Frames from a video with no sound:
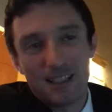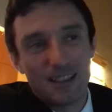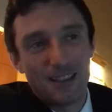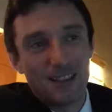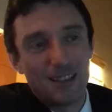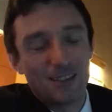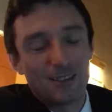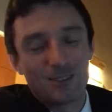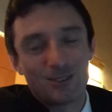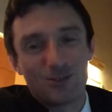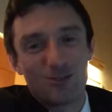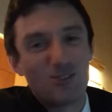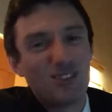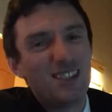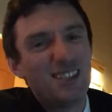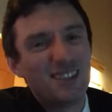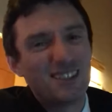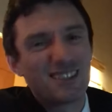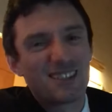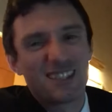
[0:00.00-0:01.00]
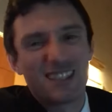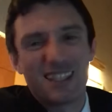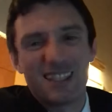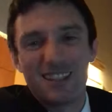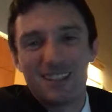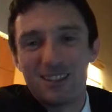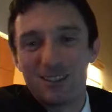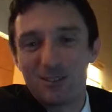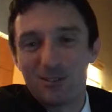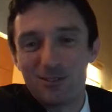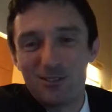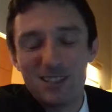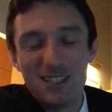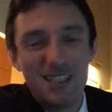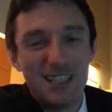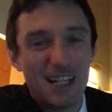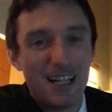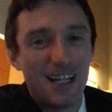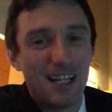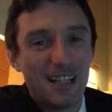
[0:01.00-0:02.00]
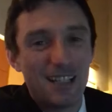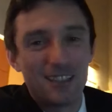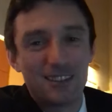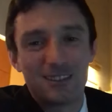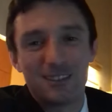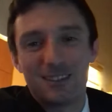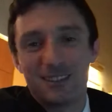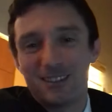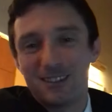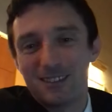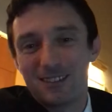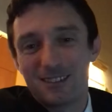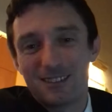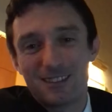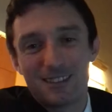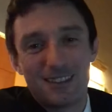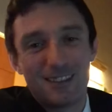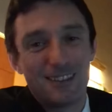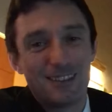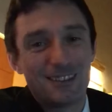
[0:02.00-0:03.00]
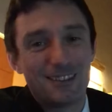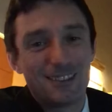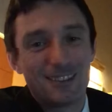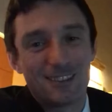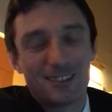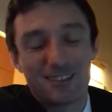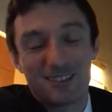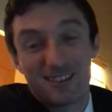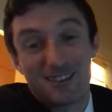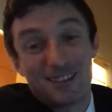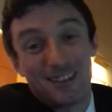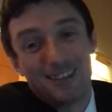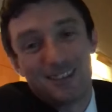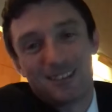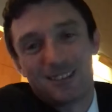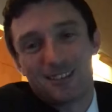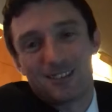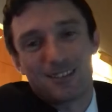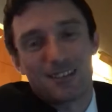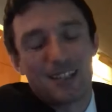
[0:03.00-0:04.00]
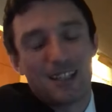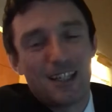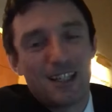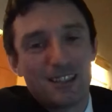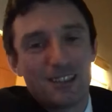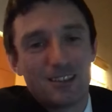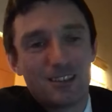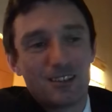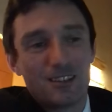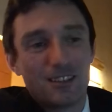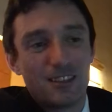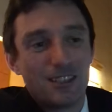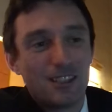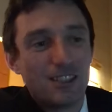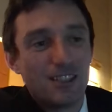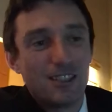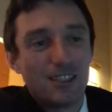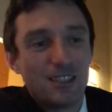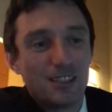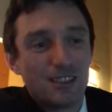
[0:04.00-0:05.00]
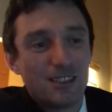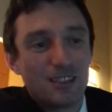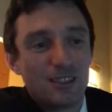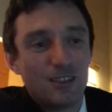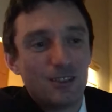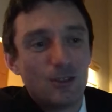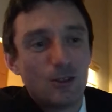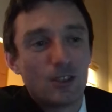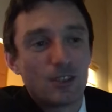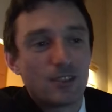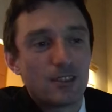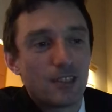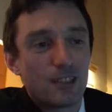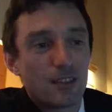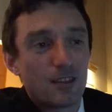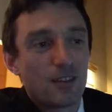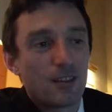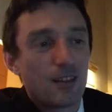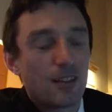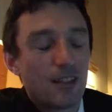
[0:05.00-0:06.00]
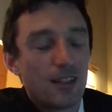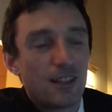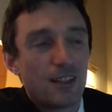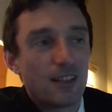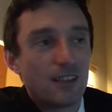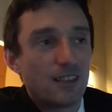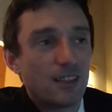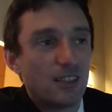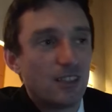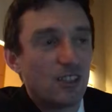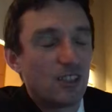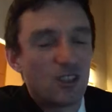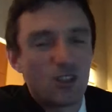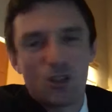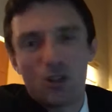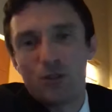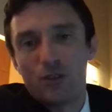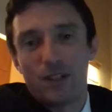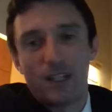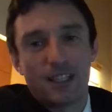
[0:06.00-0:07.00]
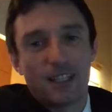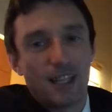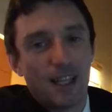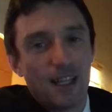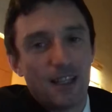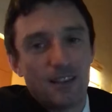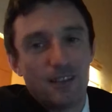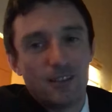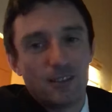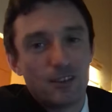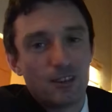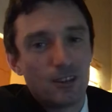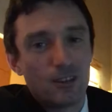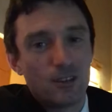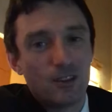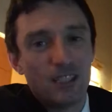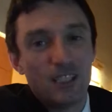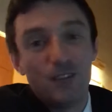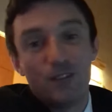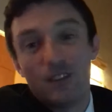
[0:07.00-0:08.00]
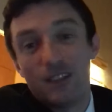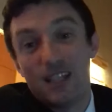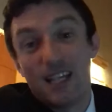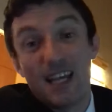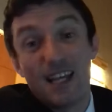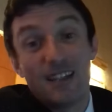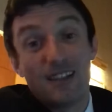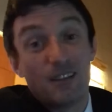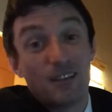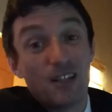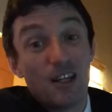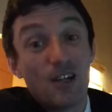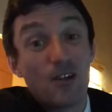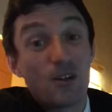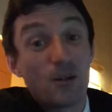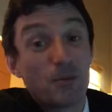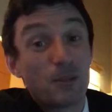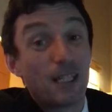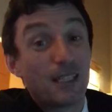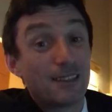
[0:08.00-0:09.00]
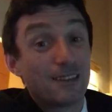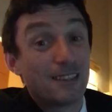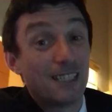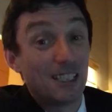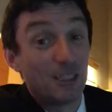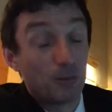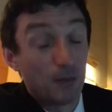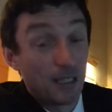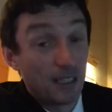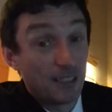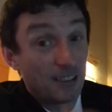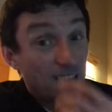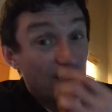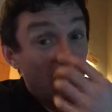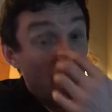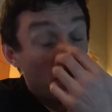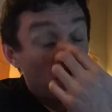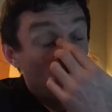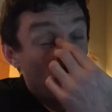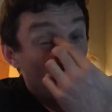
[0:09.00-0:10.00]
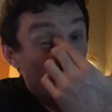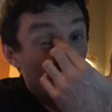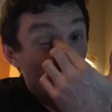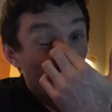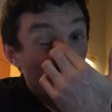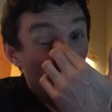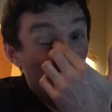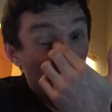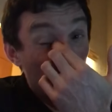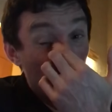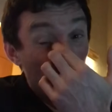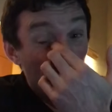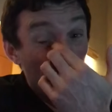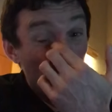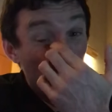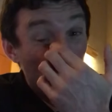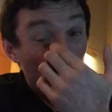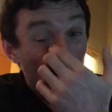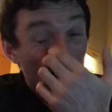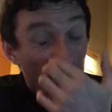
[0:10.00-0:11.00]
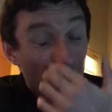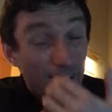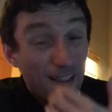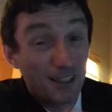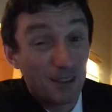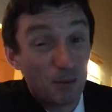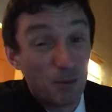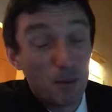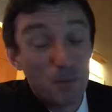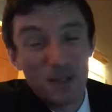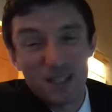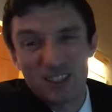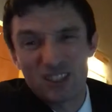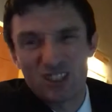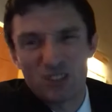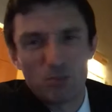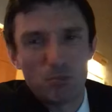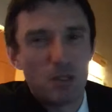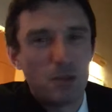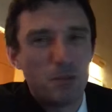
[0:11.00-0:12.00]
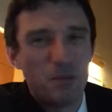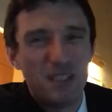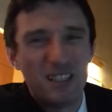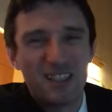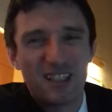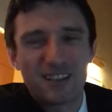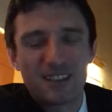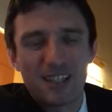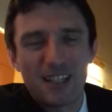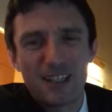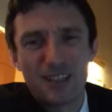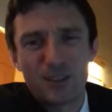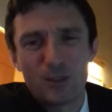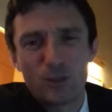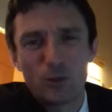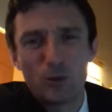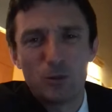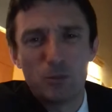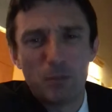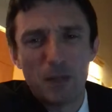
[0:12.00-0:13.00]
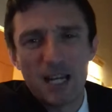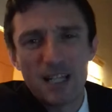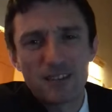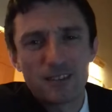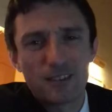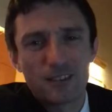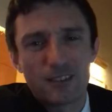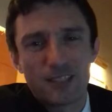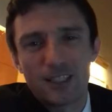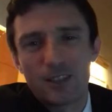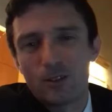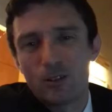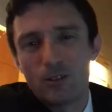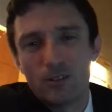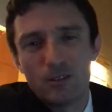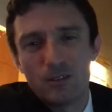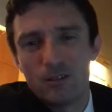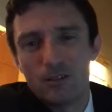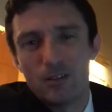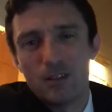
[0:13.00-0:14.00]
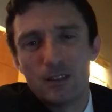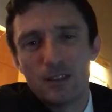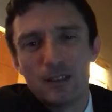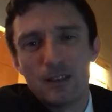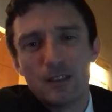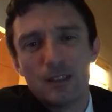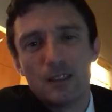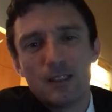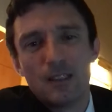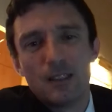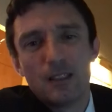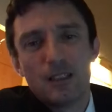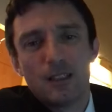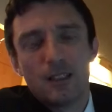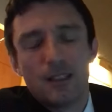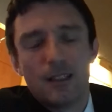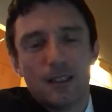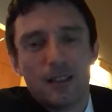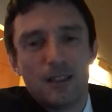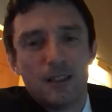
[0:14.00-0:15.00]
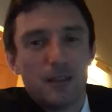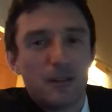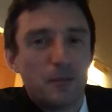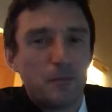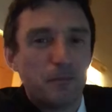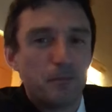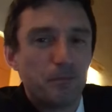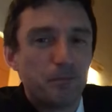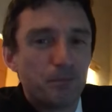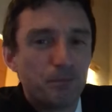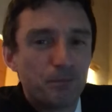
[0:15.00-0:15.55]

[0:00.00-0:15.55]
it's reskin, it's rehash, it's it's just it's just that you you do a certain thing and then you're off it again, you know. And even then, now I'm getting to where I just can't worry doing, doing the thing. Maybe it's just me being a tired old bastard. I don't know. Um,